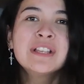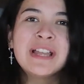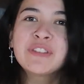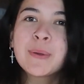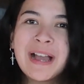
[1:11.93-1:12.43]

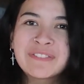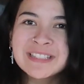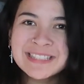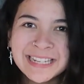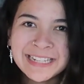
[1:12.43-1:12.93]
If you
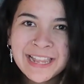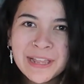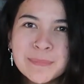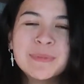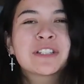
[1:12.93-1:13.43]
haven't seen it,
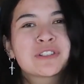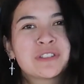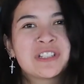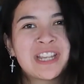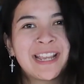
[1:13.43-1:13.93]
make sure
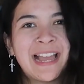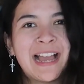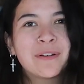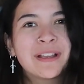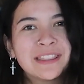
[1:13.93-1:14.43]
to check it
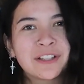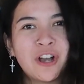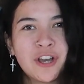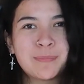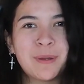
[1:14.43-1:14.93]
out in the
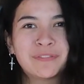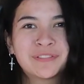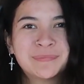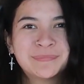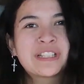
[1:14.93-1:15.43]
card
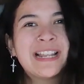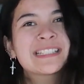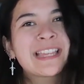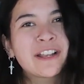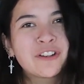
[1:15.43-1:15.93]
above. So
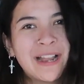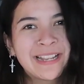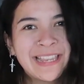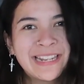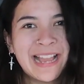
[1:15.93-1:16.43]
let's get
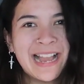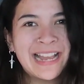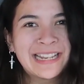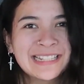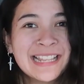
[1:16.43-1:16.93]
cracking
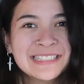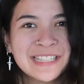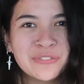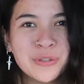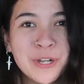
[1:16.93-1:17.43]
and let's
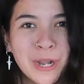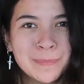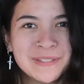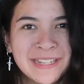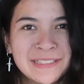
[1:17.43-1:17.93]
give you an
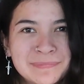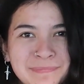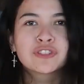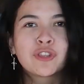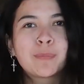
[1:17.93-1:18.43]
update.
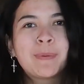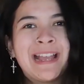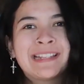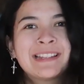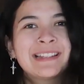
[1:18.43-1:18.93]
So the
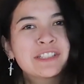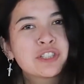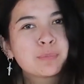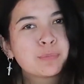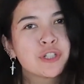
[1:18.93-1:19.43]
bed, let's
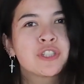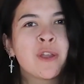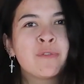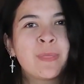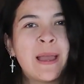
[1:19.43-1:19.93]
just brush
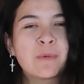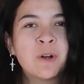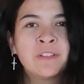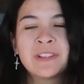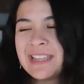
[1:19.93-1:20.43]
over that
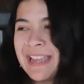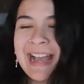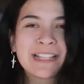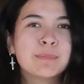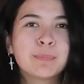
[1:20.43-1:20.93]
one. It
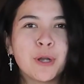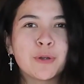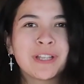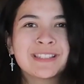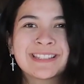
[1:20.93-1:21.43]
hasn't
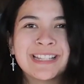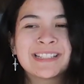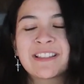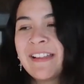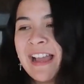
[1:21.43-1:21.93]
broken
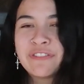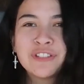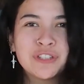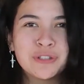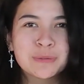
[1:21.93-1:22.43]
since. I
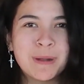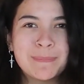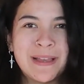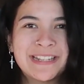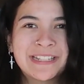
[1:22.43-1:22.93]
haven't used my
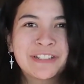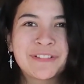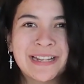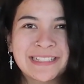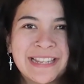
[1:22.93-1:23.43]
bedding
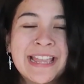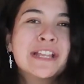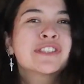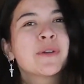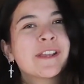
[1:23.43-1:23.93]
correctly,
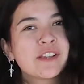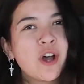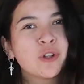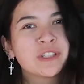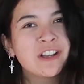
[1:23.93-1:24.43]
so it's
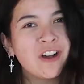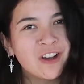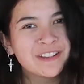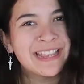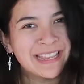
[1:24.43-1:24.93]
holding
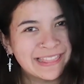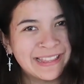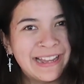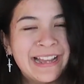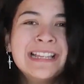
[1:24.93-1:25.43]
on in
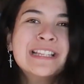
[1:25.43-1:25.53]
there.